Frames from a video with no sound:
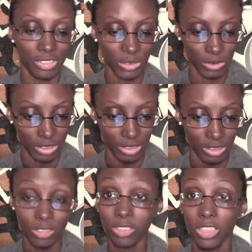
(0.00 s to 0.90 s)
Let's see what it
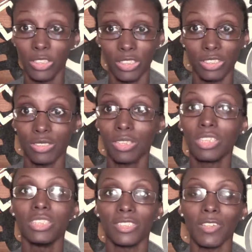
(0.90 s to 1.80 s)
says. Oh, here it is.
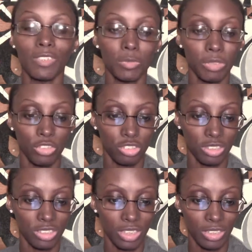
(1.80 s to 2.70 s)

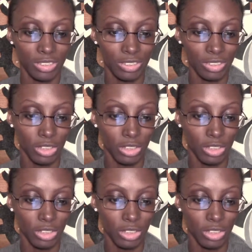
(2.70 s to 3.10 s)
Self-expression says